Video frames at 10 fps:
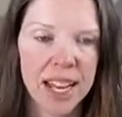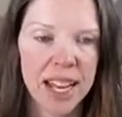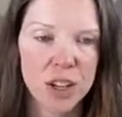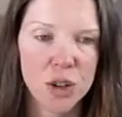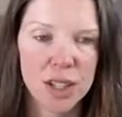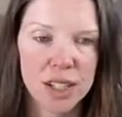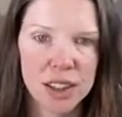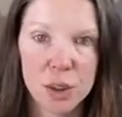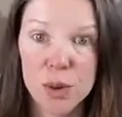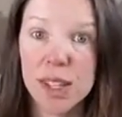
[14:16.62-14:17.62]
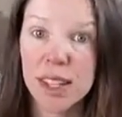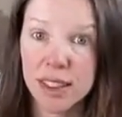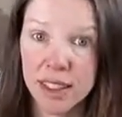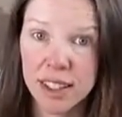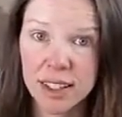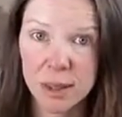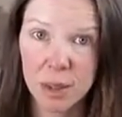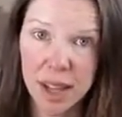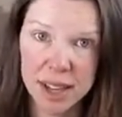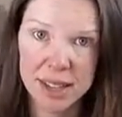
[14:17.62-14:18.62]
and you can get those in the
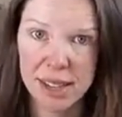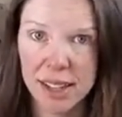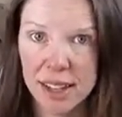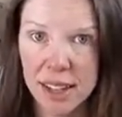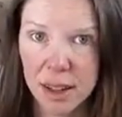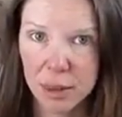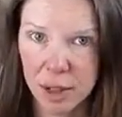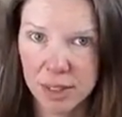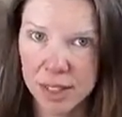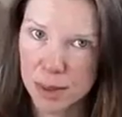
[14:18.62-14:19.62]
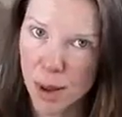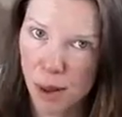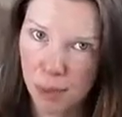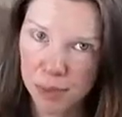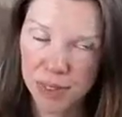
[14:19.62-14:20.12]
supplies link above as well.